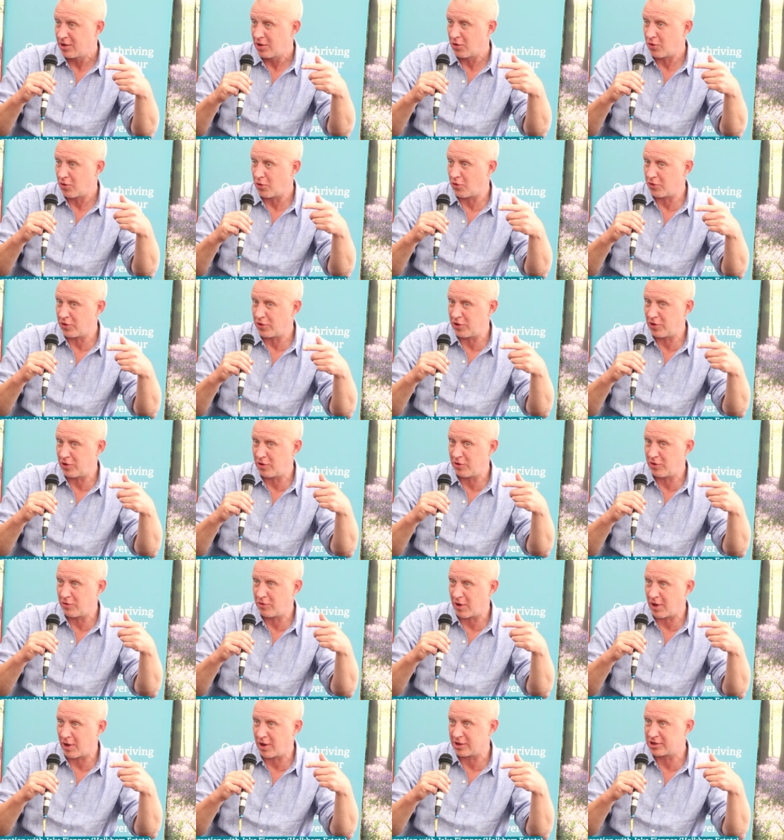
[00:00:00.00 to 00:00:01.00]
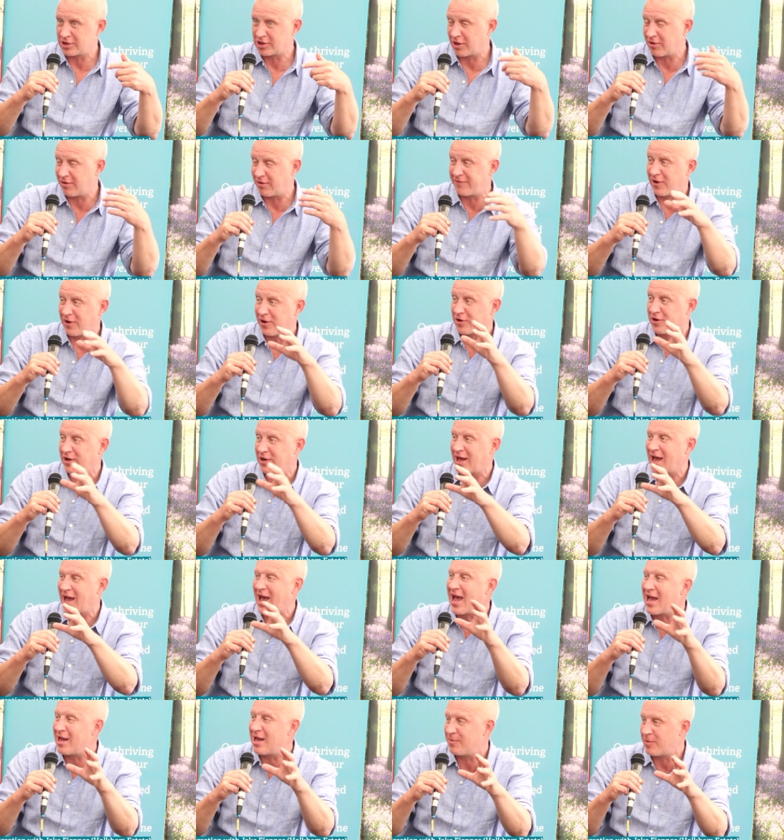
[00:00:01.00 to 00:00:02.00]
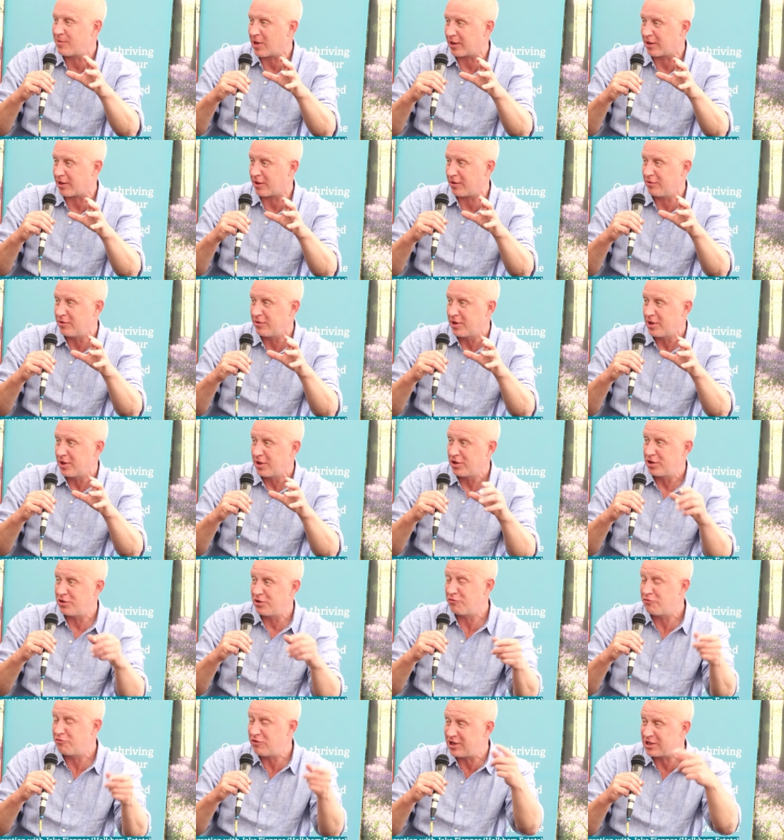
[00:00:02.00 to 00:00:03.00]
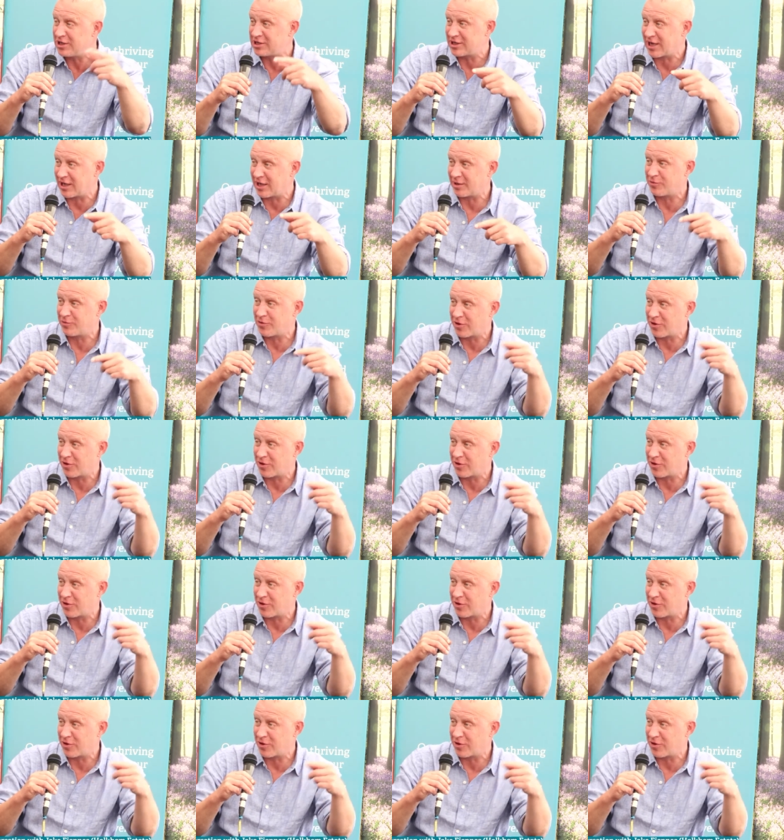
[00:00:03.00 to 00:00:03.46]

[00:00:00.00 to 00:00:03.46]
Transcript: Or you, so if I look at a hay meadow, you reset the